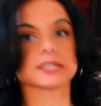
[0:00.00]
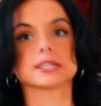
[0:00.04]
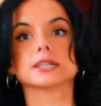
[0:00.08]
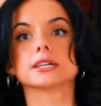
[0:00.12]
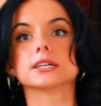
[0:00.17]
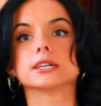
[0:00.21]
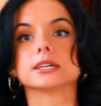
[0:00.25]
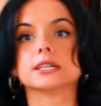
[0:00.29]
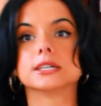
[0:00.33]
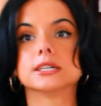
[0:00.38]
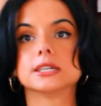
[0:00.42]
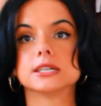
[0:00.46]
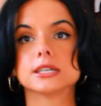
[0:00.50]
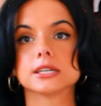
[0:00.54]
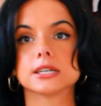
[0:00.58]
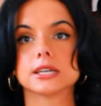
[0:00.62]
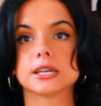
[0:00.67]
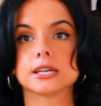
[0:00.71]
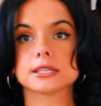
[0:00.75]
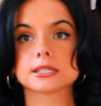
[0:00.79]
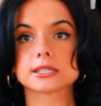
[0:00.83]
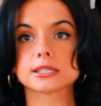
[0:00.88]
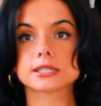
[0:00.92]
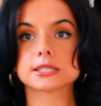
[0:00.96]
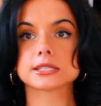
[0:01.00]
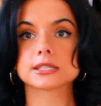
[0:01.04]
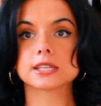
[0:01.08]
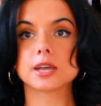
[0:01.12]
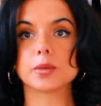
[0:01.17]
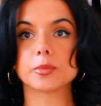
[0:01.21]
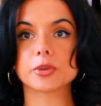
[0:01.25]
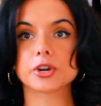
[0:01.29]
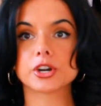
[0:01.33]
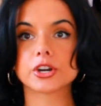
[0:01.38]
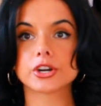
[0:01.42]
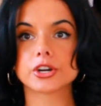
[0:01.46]
as a
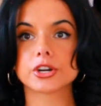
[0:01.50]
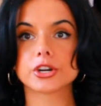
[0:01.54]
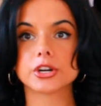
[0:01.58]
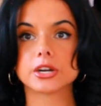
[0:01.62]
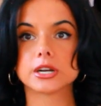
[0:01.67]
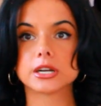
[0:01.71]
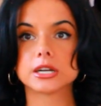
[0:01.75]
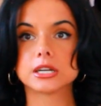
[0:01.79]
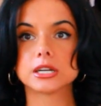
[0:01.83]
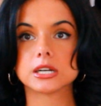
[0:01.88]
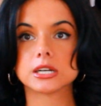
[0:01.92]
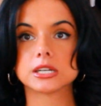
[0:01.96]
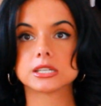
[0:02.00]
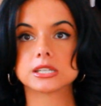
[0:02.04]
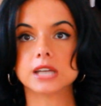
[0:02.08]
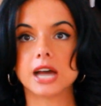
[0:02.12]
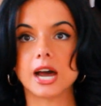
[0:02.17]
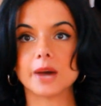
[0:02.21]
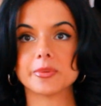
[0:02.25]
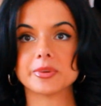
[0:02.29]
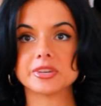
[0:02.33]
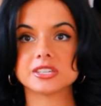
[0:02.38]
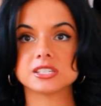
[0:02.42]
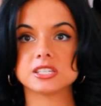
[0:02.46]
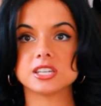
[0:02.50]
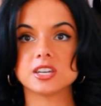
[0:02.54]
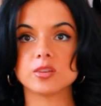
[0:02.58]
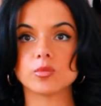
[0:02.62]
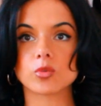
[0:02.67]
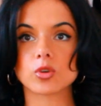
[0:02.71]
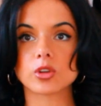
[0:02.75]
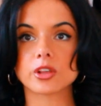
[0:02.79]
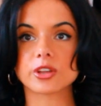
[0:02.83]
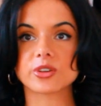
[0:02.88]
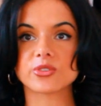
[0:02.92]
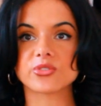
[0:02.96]
summer top. I see it
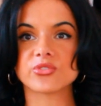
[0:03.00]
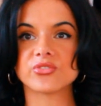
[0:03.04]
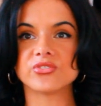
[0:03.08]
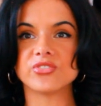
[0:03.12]
more like a